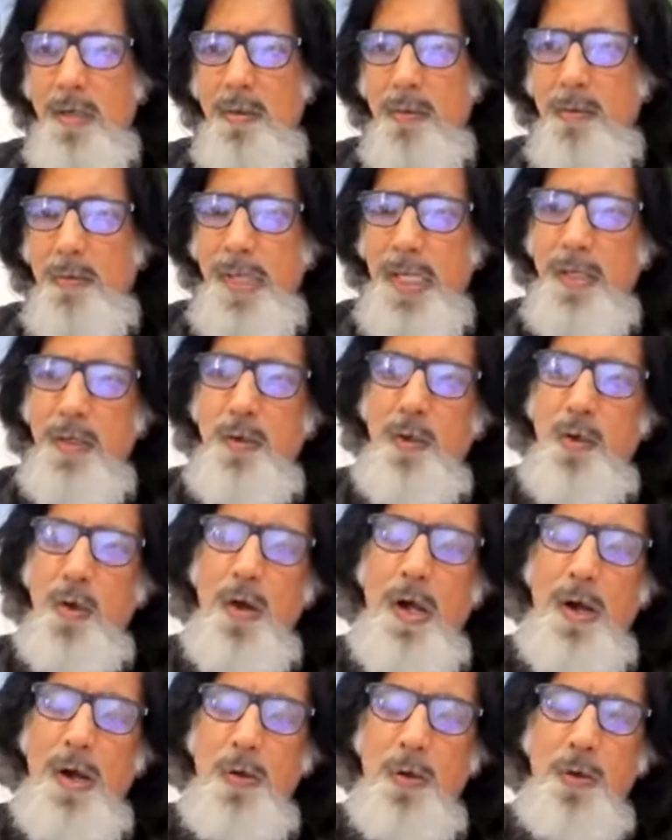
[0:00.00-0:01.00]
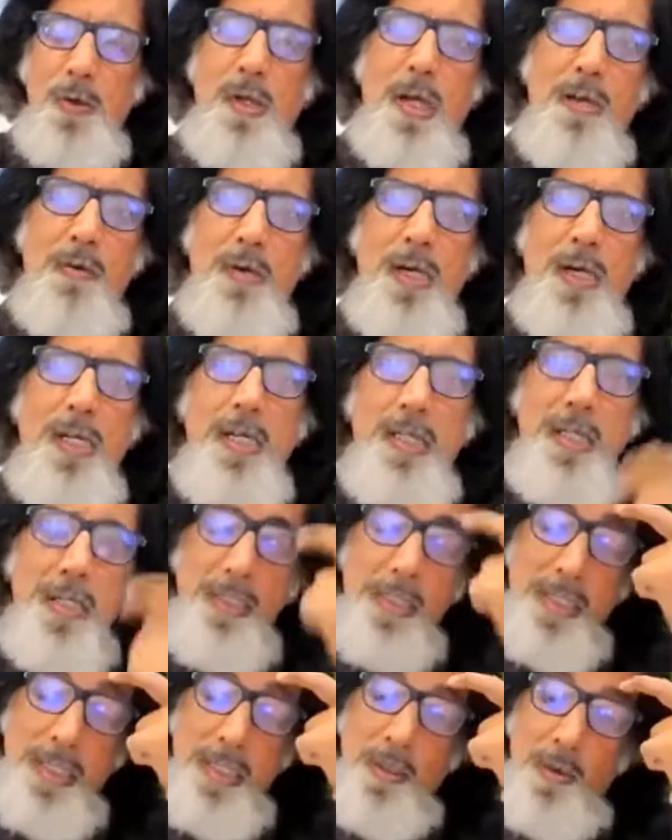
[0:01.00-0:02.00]
where you know how to convert
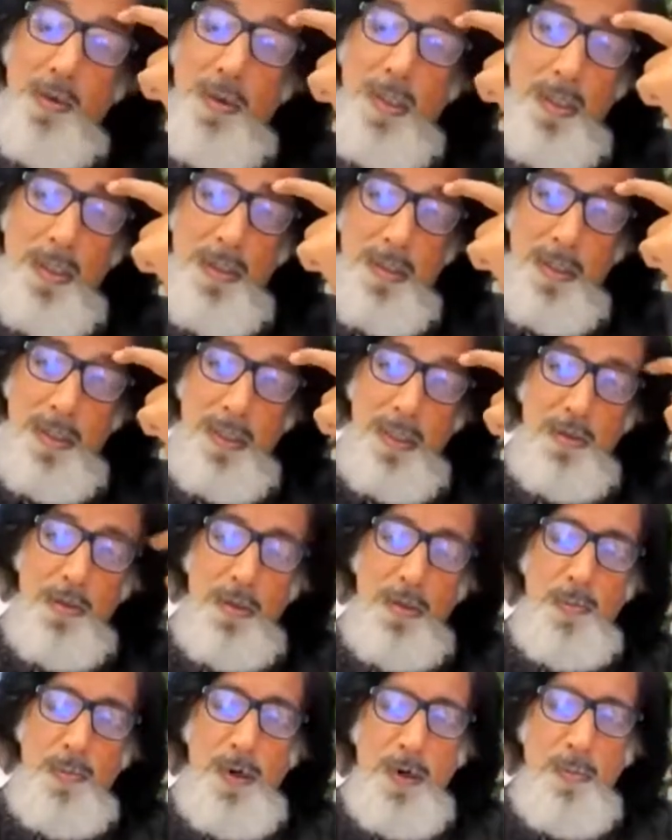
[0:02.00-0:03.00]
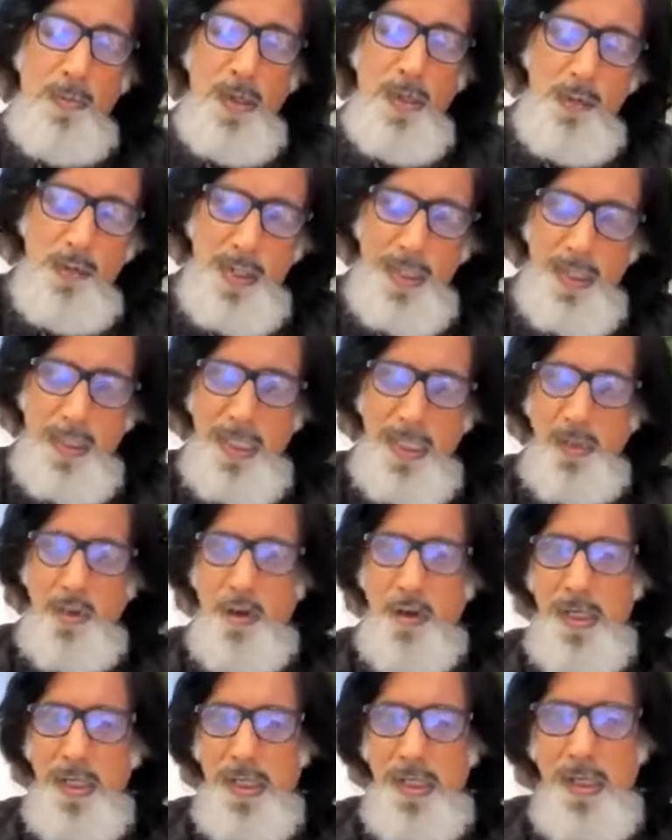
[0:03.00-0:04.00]
this into a proper working
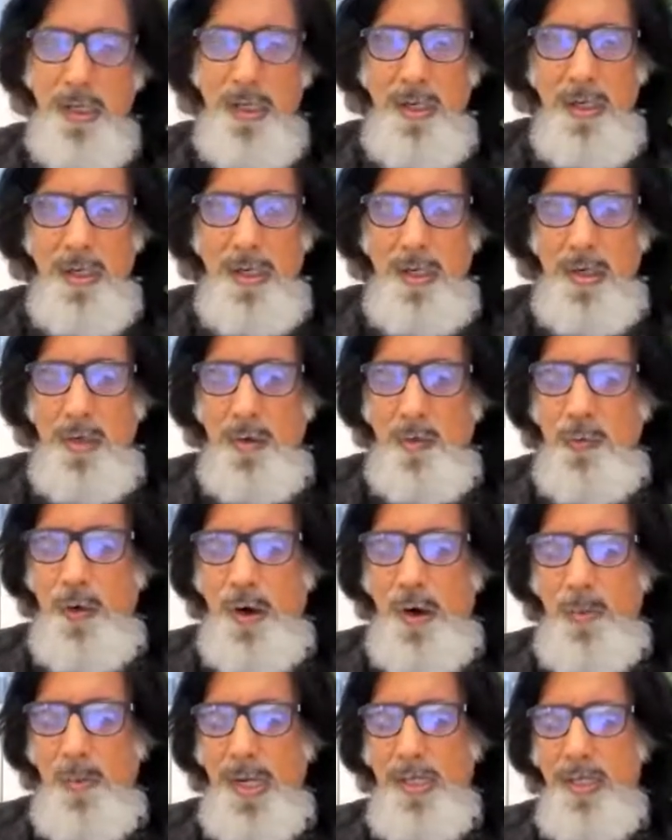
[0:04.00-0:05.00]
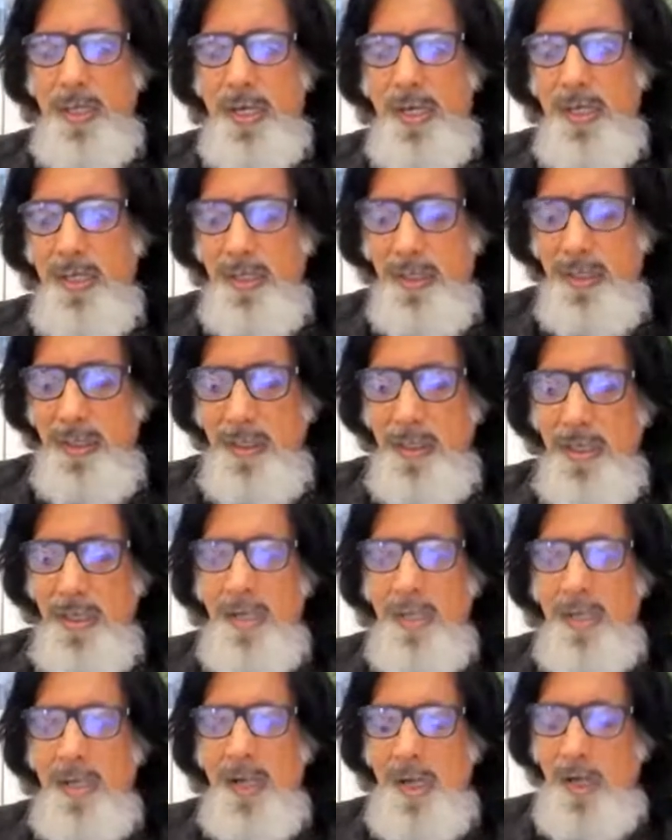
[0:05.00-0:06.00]
drawing format. And
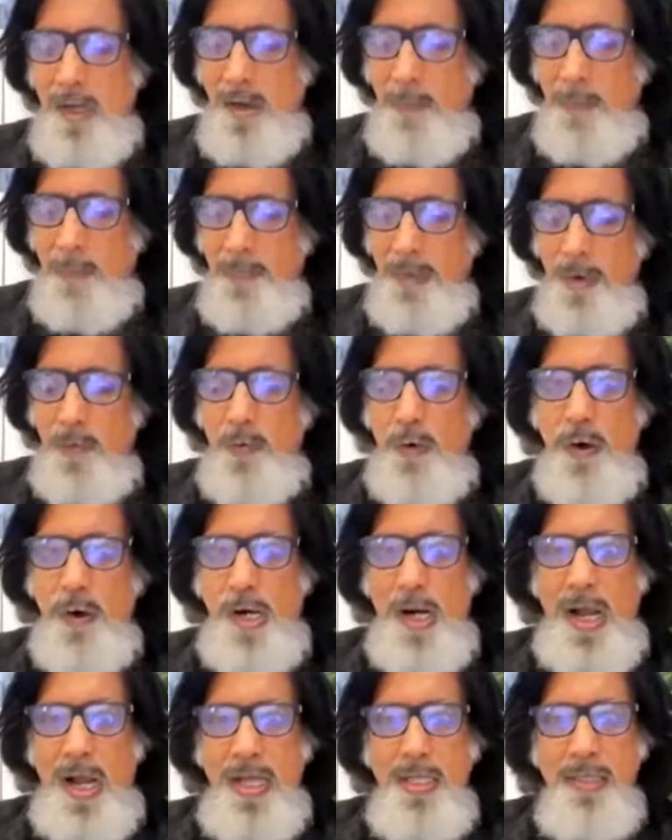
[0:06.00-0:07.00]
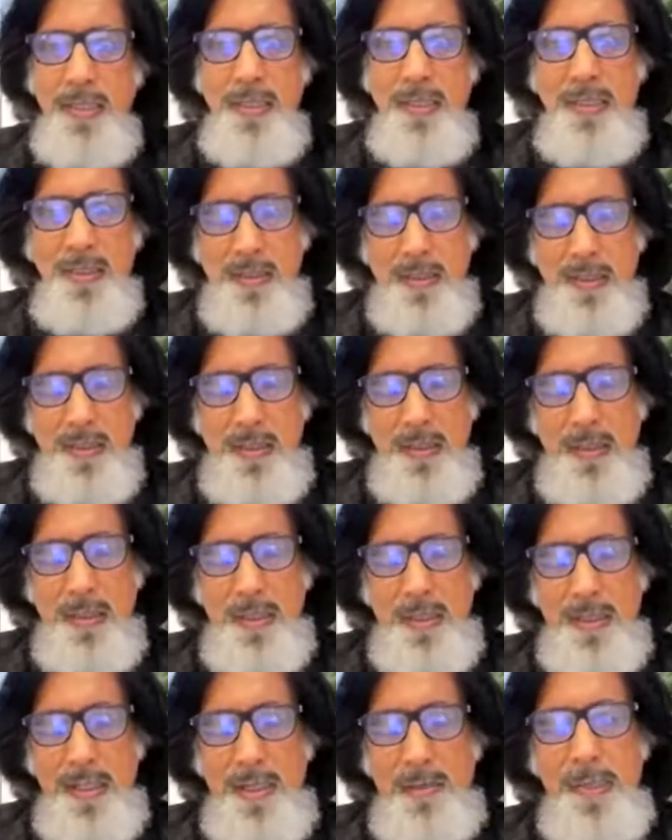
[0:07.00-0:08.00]
for us,
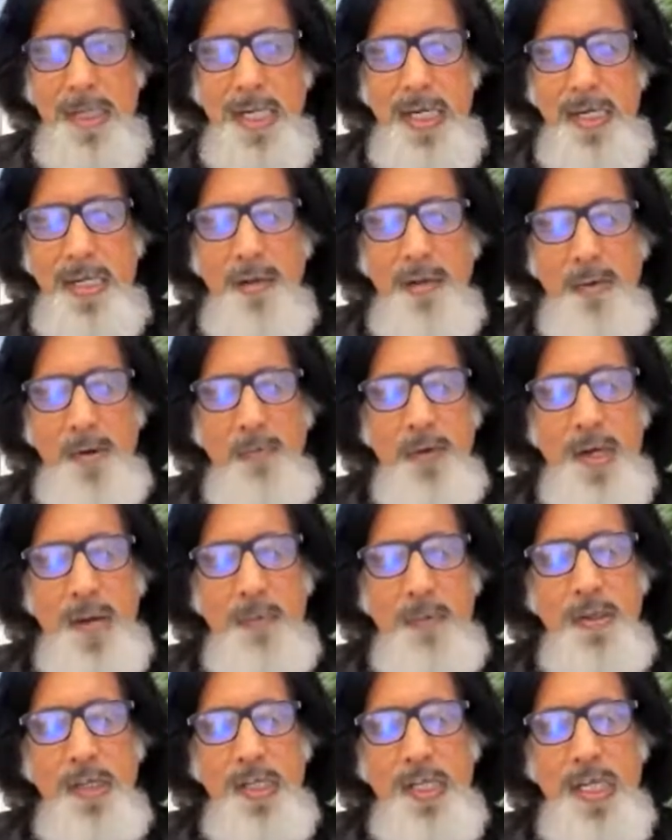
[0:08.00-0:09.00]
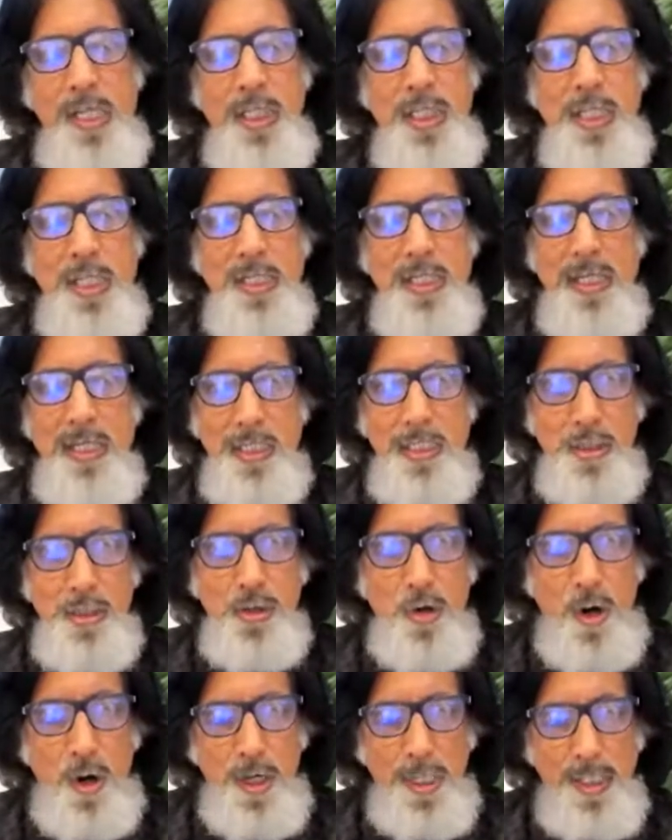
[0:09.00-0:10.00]
the medium of communication is
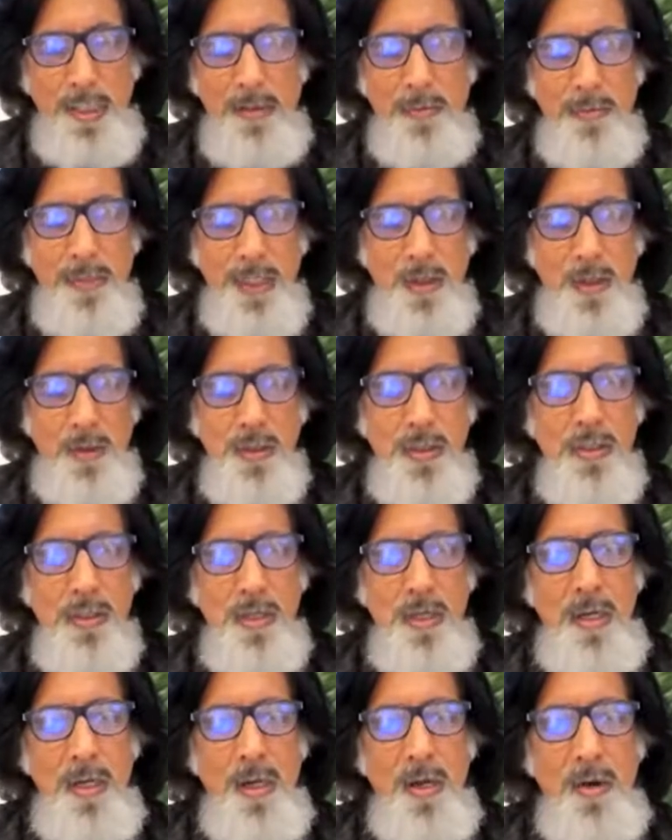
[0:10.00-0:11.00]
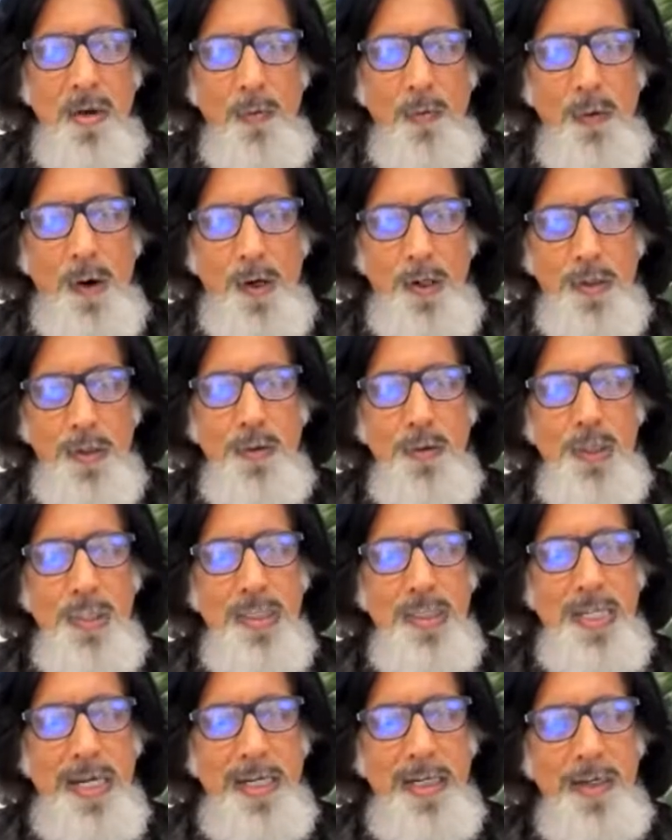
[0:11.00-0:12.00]
drawing, because what you
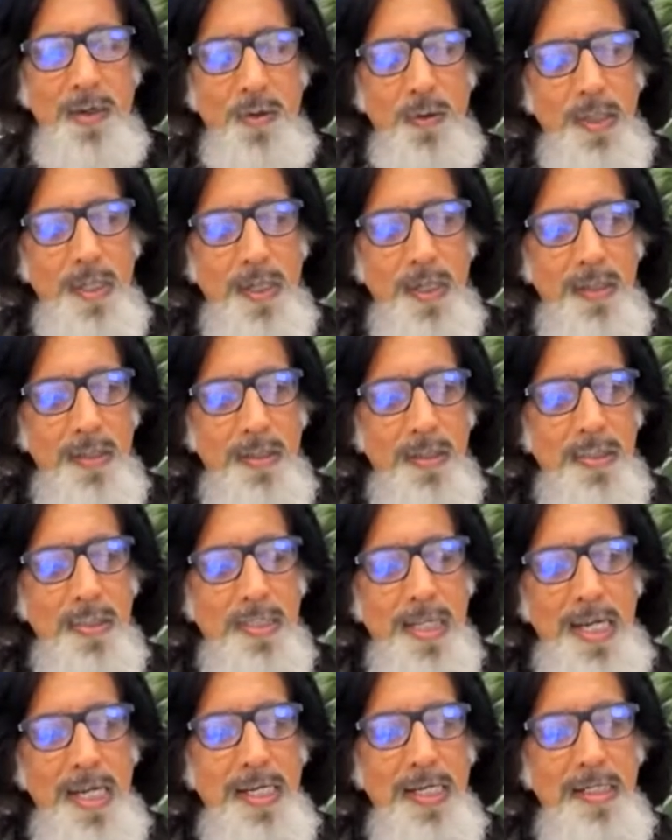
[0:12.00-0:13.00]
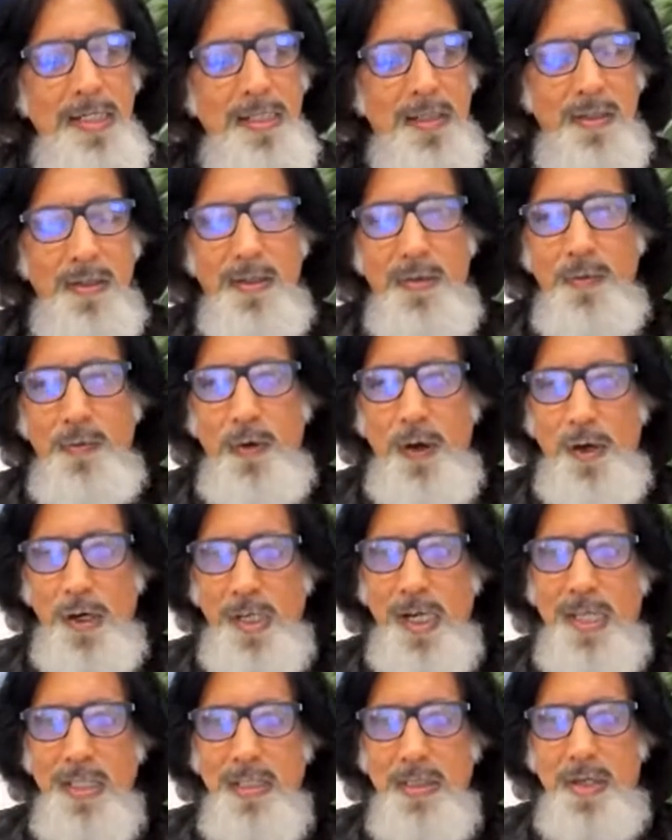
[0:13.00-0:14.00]
send to the site for
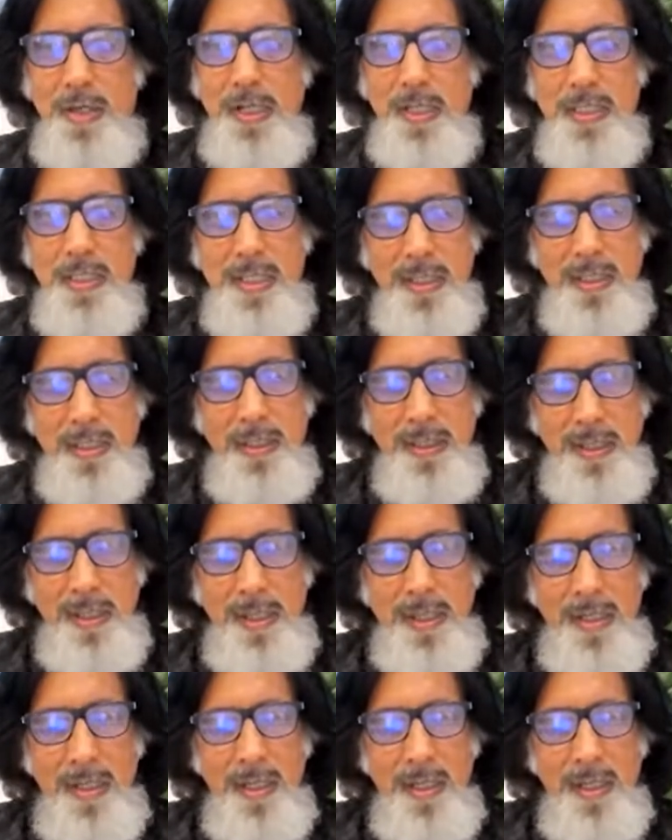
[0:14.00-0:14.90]
construction